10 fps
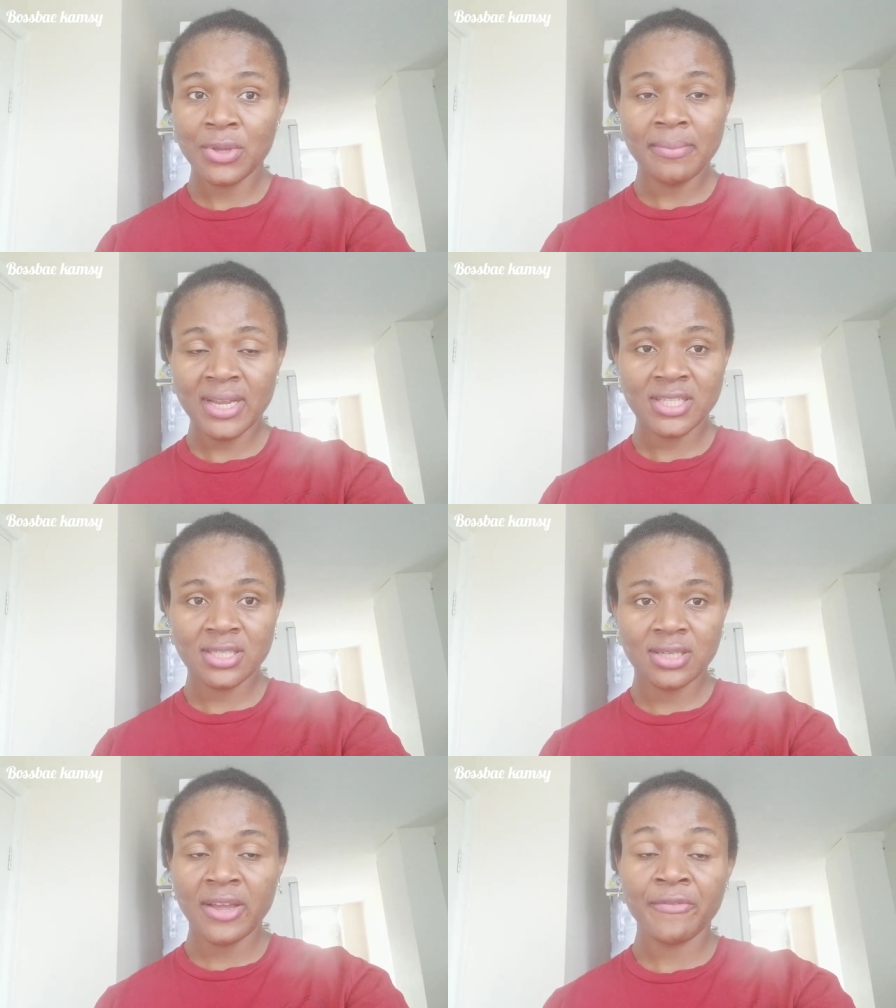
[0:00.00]

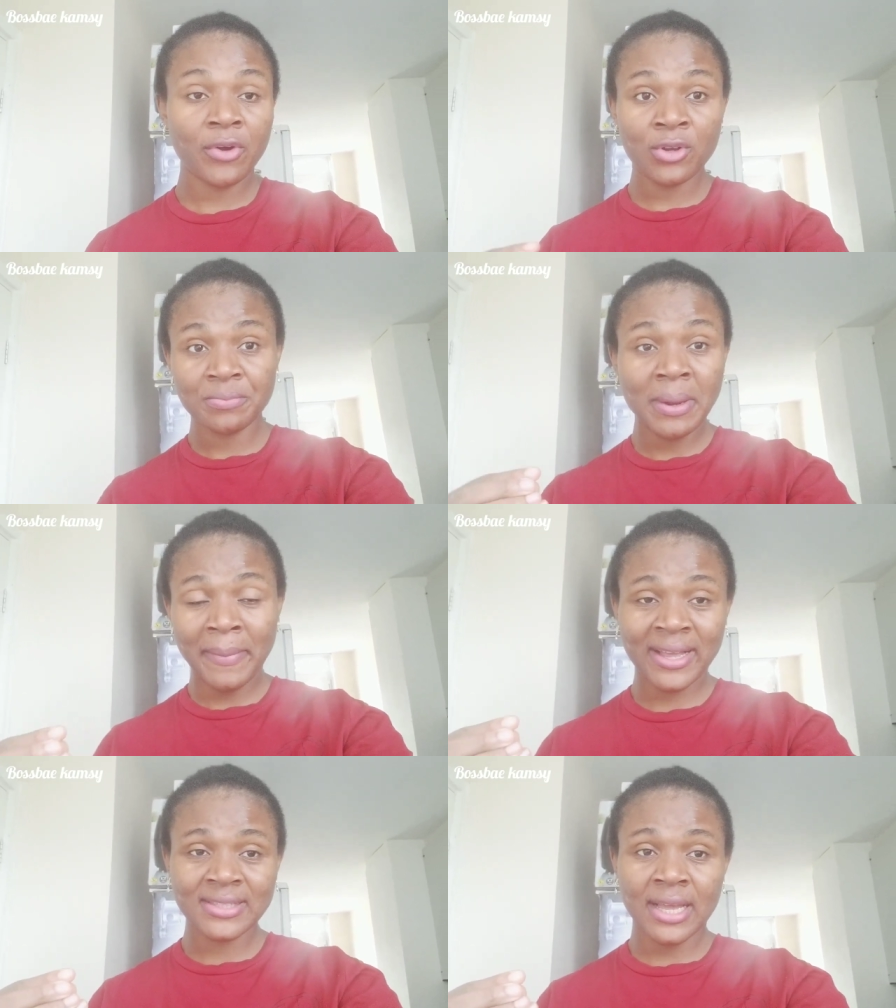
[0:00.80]
imagine? I forgot my
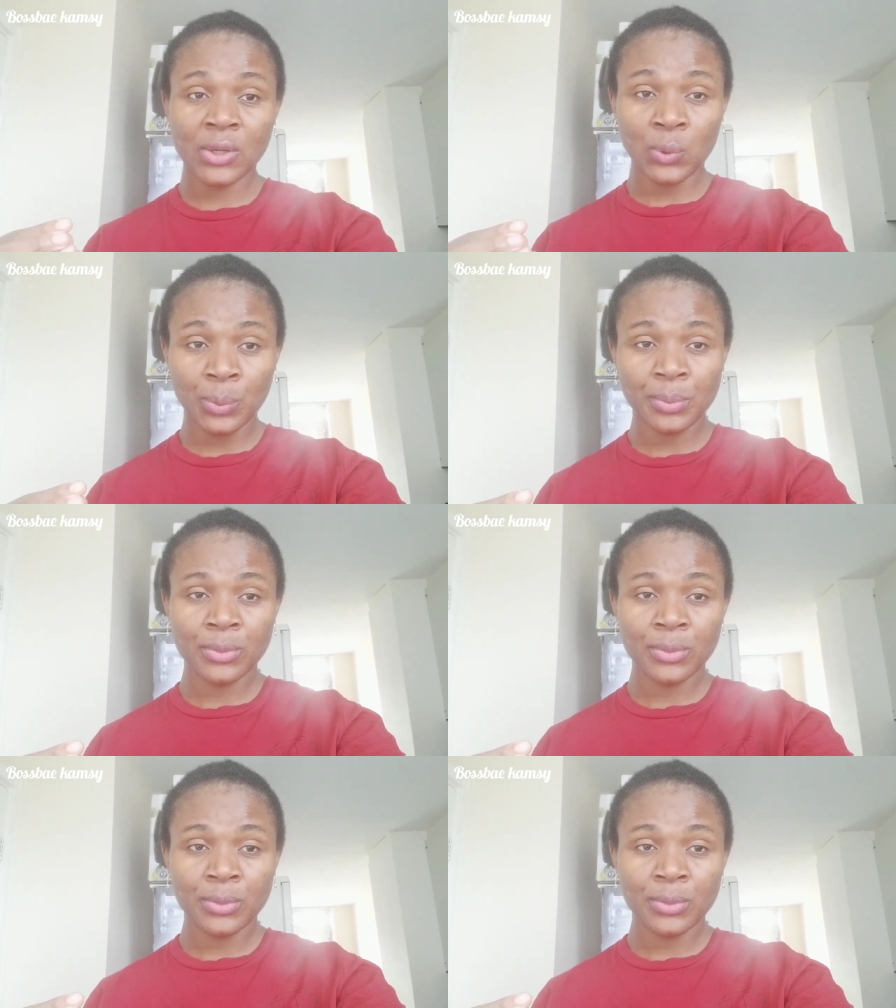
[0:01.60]
masks at home.